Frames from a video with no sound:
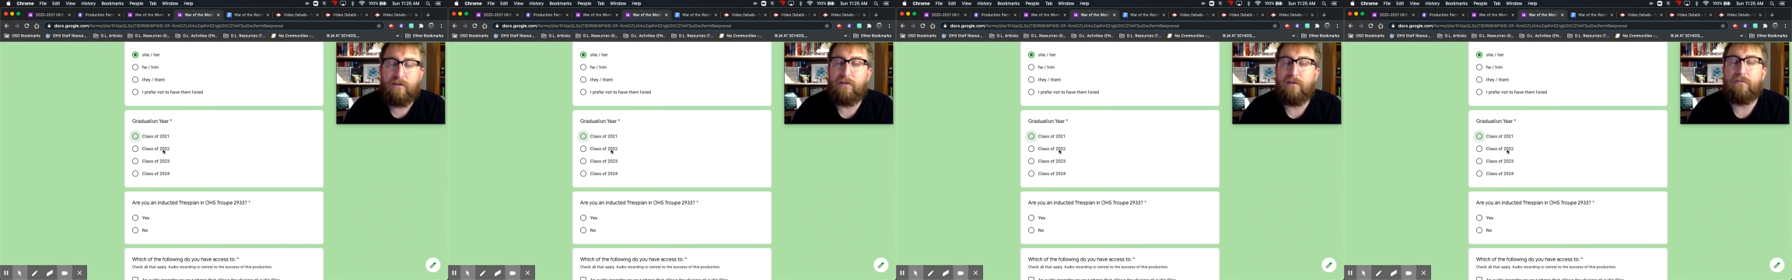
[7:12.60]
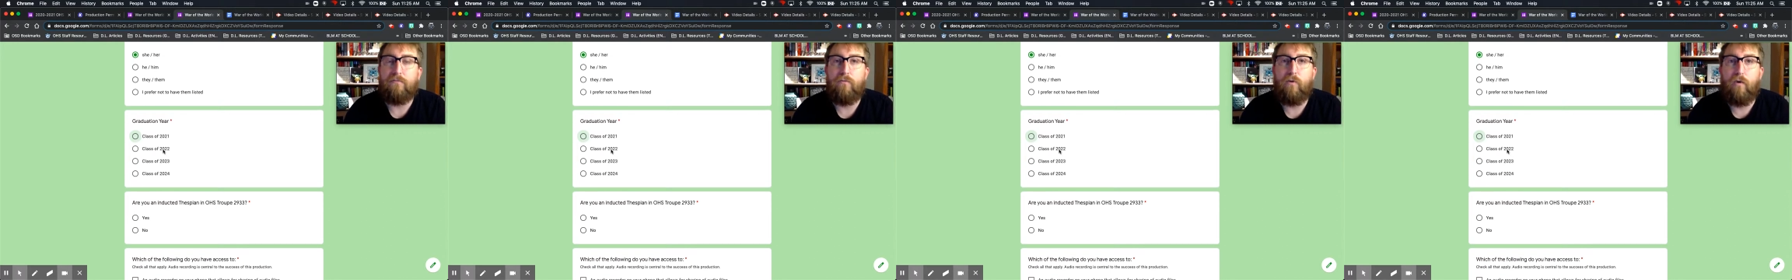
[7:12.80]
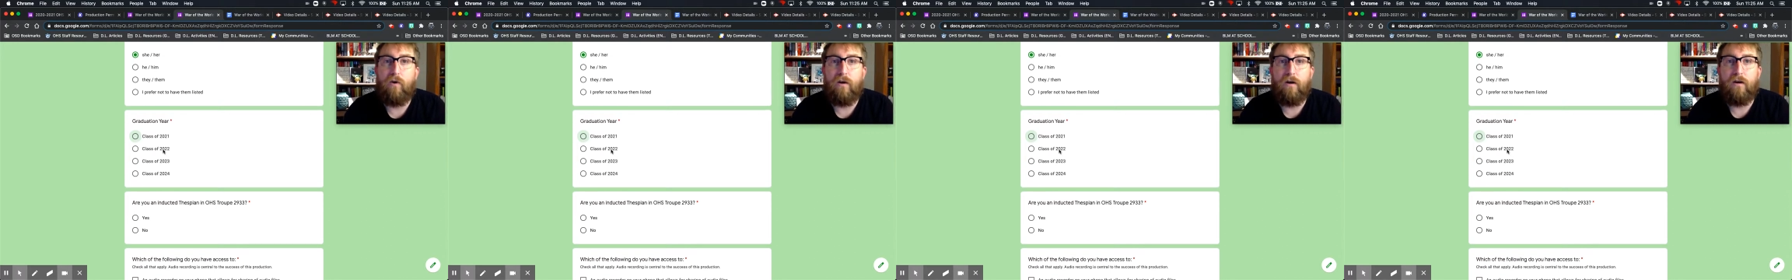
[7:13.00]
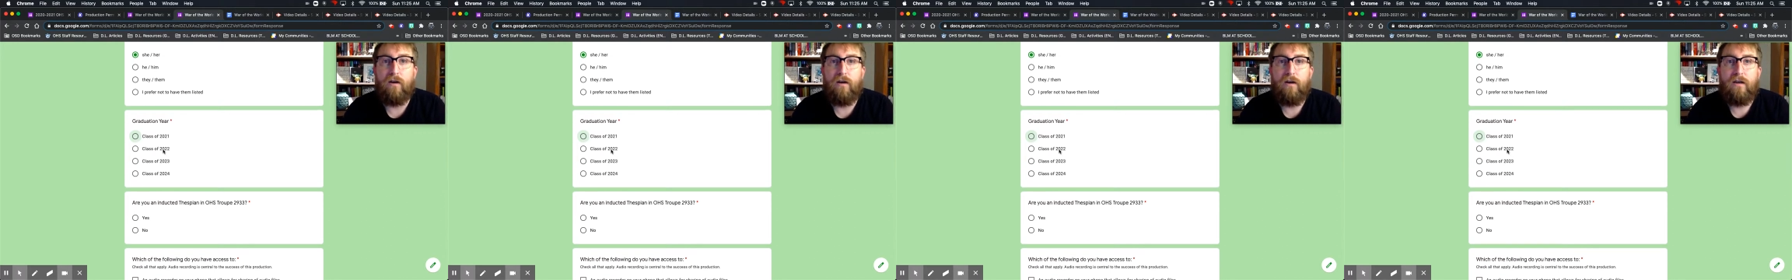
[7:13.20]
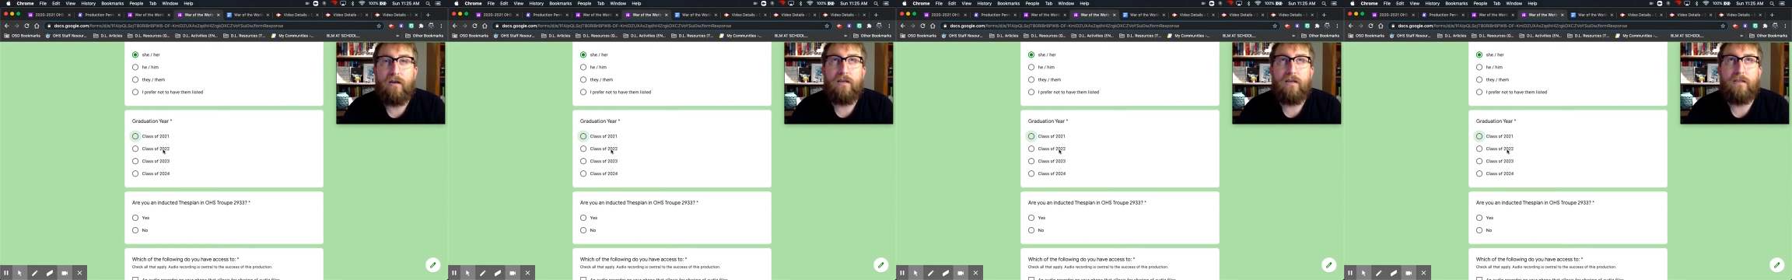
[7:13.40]

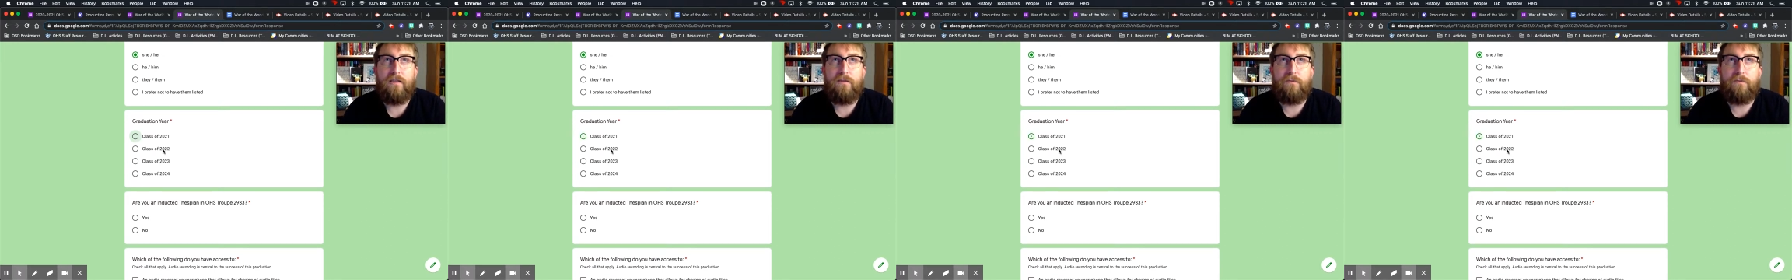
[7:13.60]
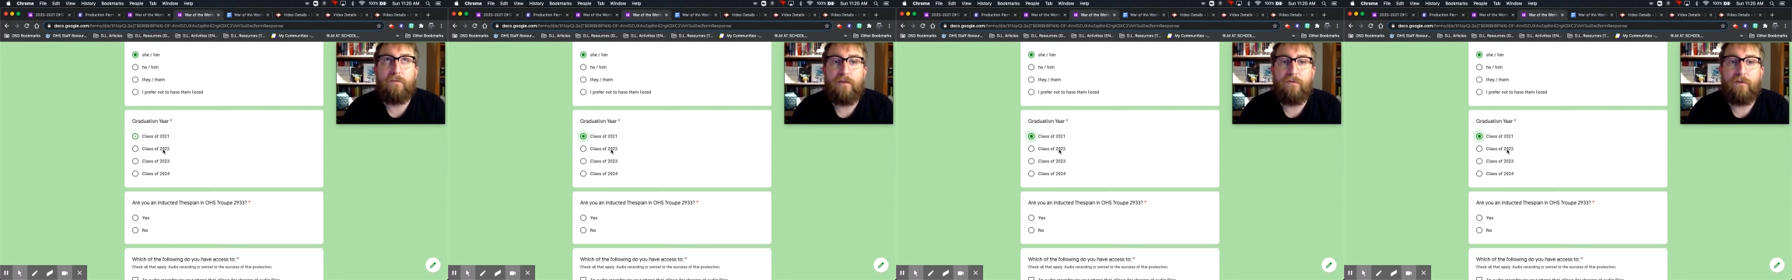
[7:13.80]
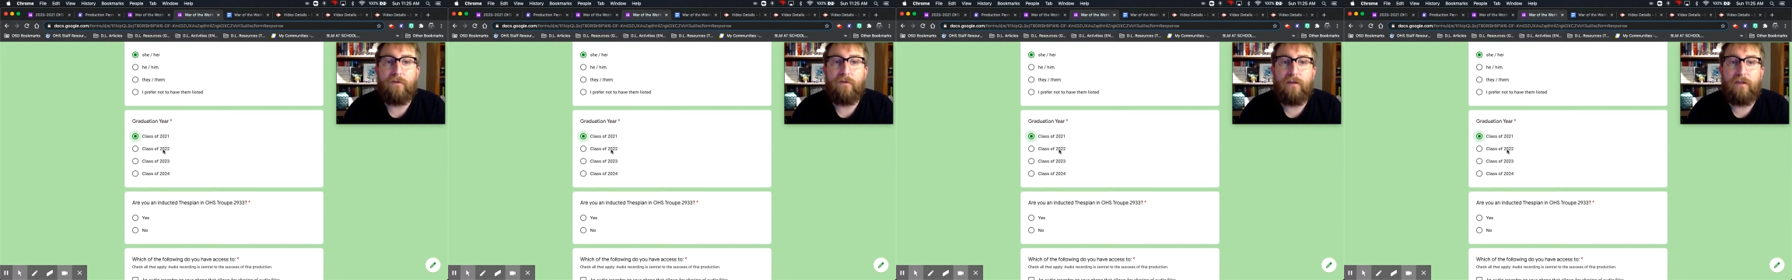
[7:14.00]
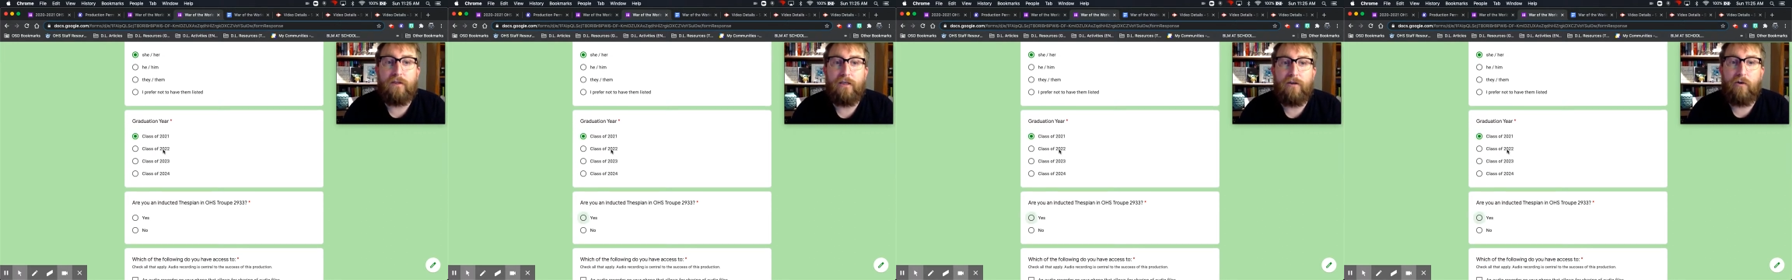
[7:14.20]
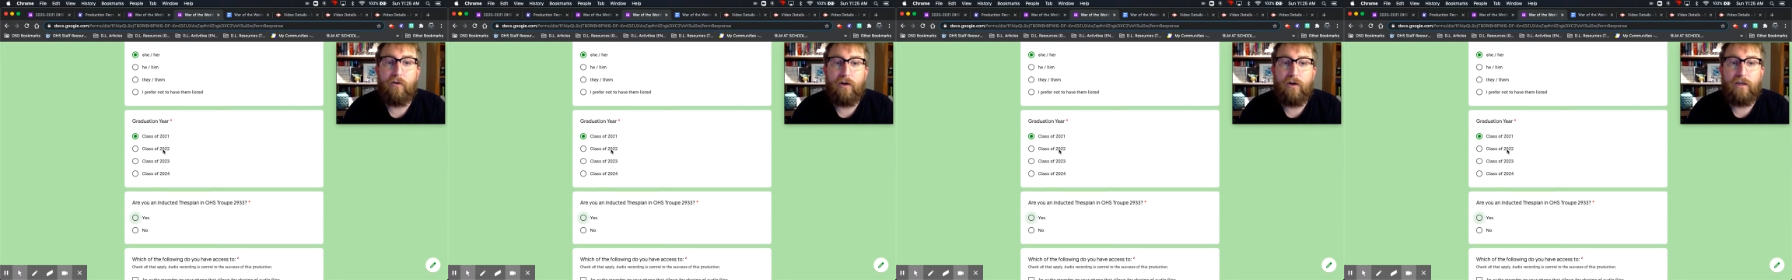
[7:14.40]
more specifically
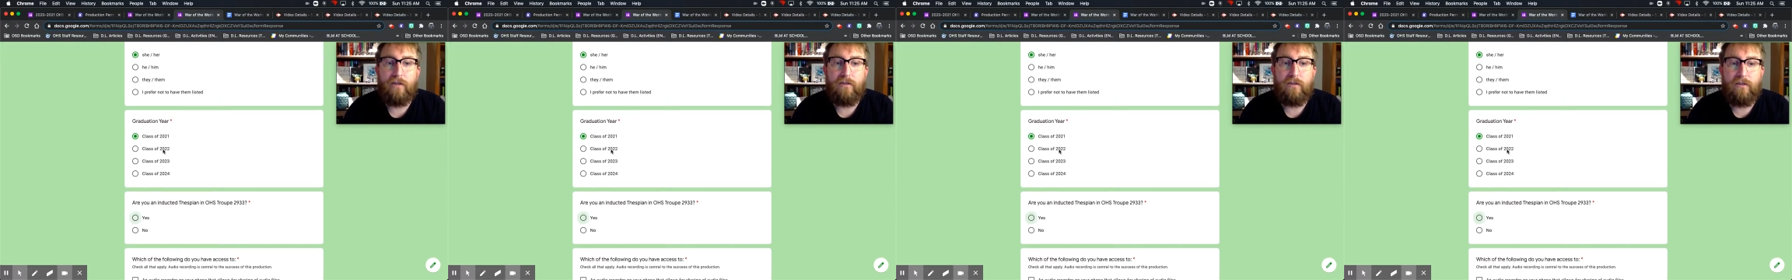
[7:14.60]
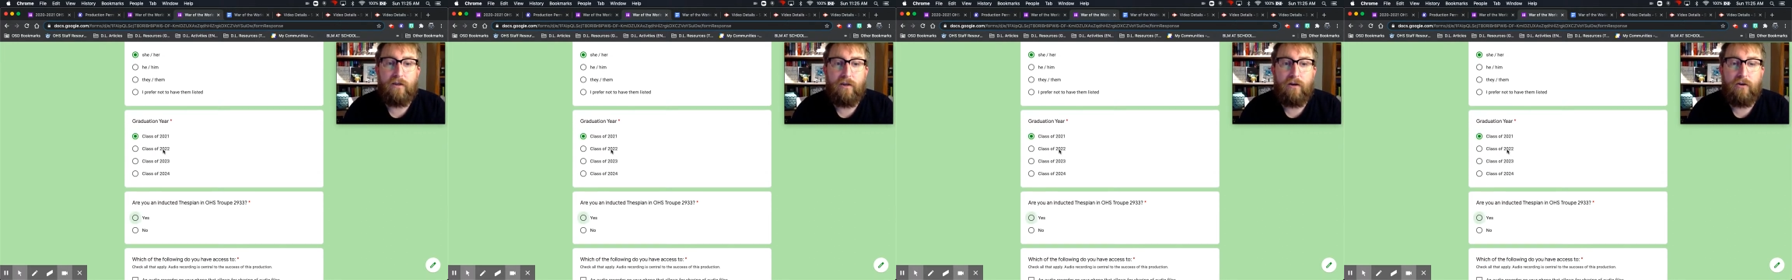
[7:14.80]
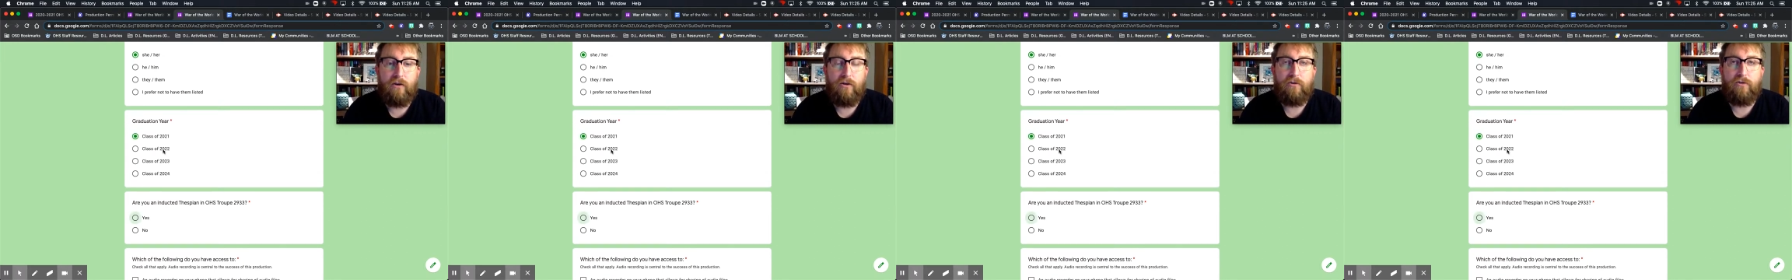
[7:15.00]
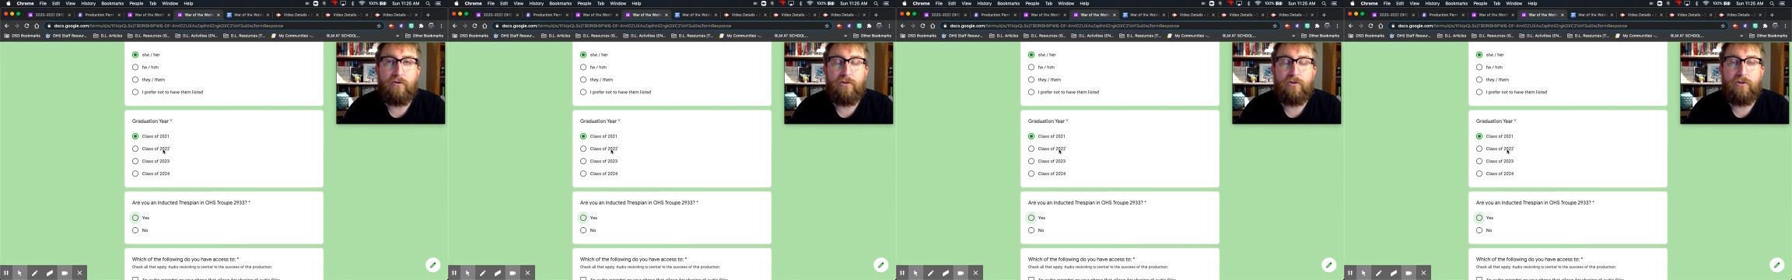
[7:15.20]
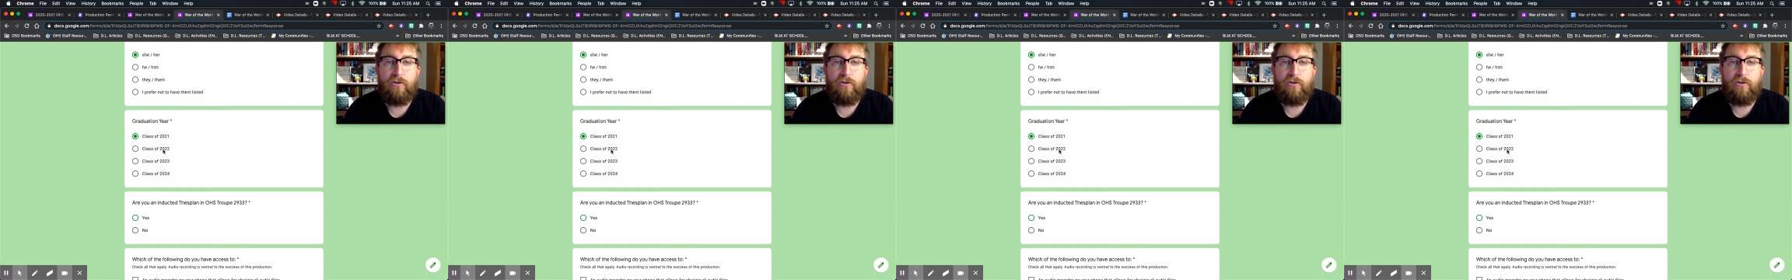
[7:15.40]
going to go